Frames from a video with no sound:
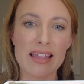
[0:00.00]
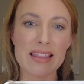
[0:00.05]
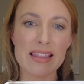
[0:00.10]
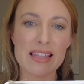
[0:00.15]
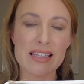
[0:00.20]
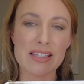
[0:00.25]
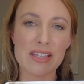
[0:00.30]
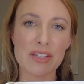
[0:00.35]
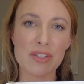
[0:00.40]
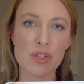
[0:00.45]

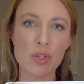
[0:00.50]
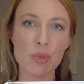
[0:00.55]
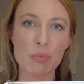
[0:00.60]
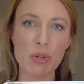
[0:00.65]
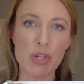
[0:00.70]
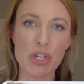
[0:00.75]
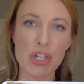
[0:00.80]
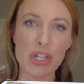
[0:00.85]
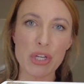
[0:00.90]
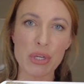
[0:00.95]
This is
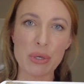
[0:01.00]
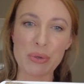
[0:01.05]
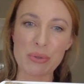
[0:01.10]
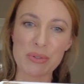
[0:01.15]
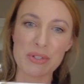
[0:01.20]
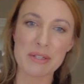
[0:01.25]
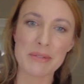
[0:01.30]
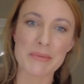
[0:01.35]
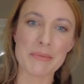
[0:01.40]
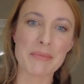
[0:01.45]
super
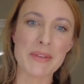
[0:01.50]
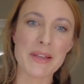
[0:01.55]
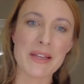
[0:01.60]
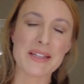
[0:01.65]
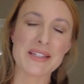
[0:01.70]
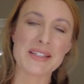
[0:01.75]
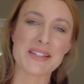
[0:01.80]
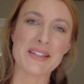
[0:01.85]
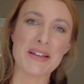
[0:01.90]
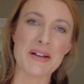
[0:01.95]
cute.
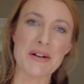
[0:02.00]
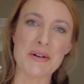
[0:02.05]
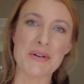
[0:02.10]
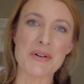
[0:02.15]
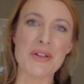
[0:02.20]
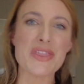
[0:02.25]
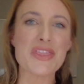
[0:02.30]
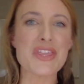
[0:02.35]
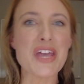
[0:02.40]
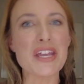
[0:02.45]

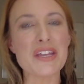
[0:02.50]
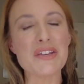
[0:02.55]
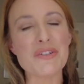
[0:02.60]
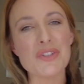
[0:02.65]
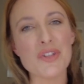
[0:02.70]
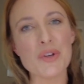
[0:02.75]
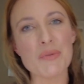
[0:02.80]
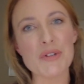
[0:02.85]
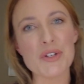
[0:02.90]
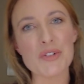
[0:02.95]
So thank you
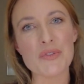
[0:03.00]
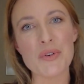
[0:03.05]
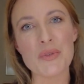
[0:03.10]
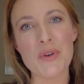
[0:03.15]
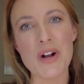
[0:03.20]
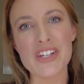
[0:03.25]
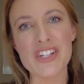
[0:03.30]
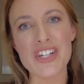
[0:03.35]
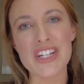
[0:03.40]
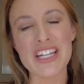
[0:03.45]
so much for
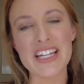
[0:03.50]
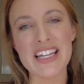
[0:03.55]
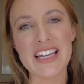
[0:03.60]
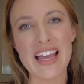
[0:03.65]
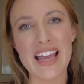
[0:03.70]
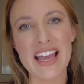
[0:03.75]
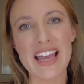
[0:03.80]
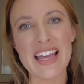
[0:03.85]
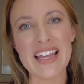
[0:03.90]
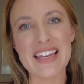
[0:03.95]
watching
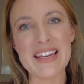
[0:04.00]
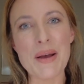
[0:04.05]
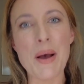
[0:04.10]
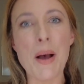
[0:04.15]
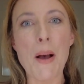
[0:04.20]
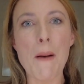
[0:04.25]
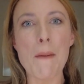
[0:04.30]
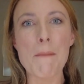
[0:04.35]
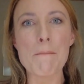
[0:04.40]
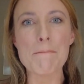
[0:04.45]
again.
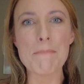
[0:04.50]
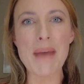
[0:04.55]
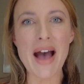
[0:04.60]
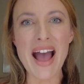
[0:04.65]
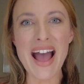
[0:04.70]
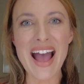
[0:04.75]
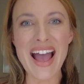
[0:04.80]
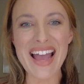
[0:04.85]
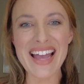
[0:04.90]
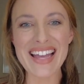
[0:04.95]

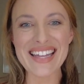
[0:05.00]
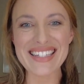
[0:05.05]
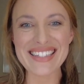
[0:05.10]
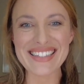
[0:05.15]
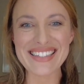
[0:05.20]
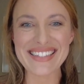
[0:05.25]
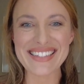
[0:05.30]
Bye.